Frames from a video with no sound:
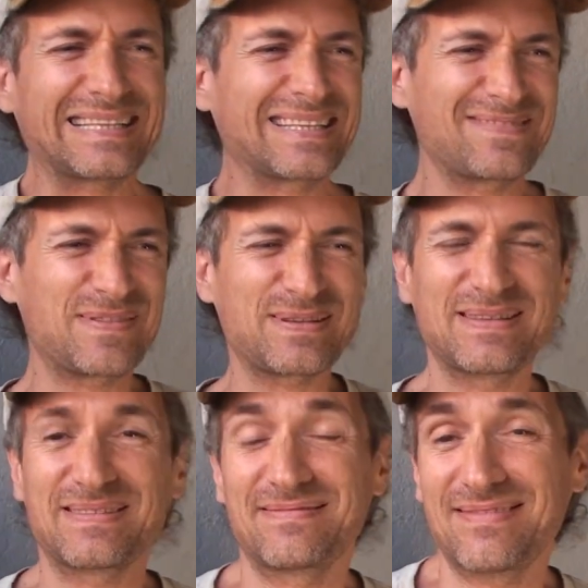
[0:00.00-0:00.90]
This
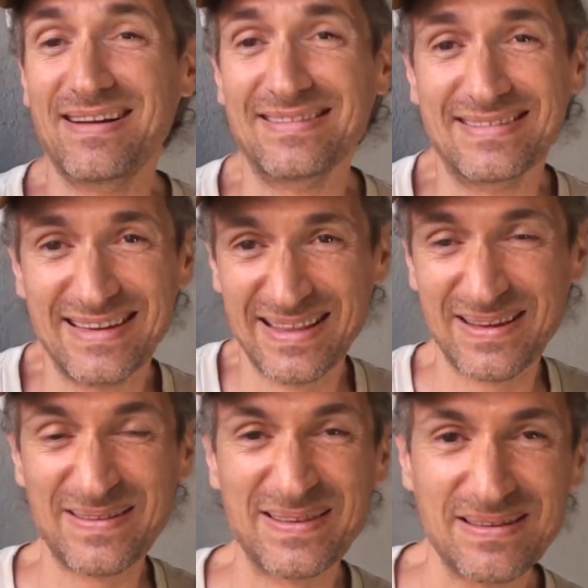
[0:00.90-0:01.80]
person's trying to say
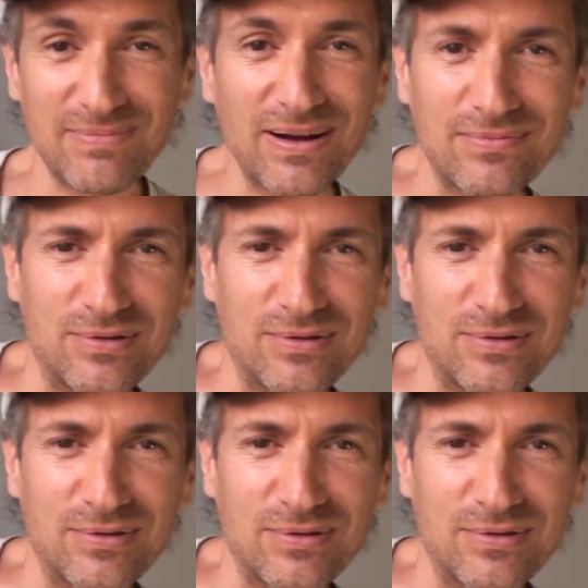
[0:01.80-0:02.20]
they're the smart